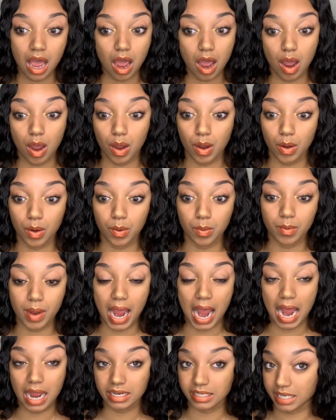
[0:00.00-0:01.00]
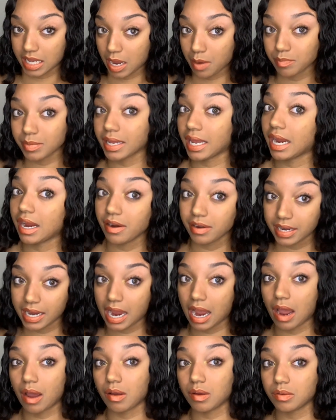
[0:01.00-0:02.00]
Um, I damp the hair
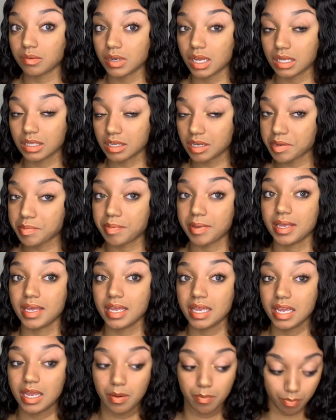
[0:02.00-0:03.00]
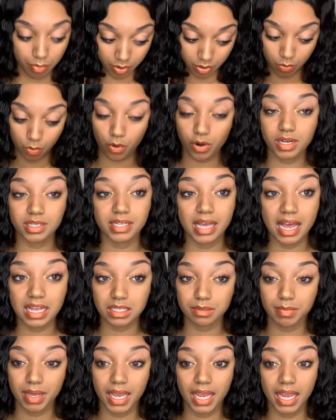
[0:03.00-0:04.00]
down a little bit, put a quarter size
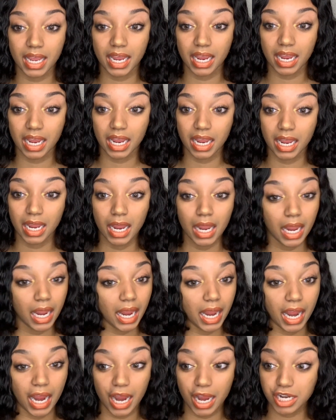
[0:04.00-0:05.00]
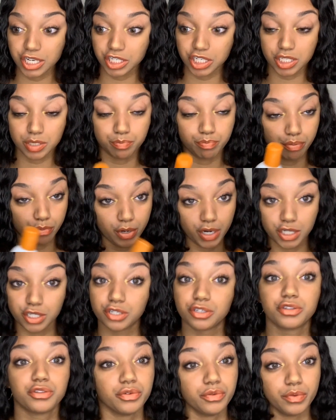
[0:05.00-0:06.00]
on my hand, and just
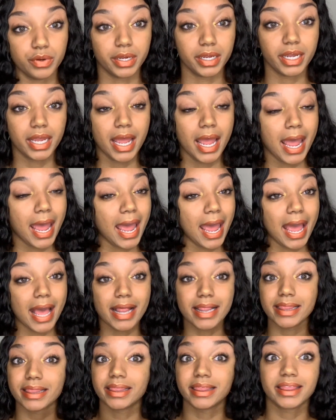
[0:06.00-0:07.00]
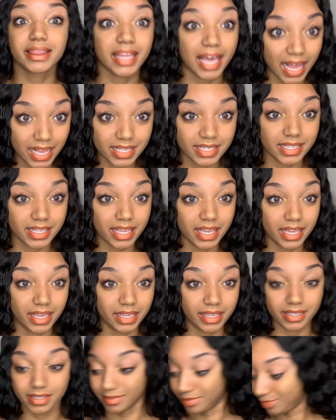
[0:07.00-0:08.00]
brush through it. That's it.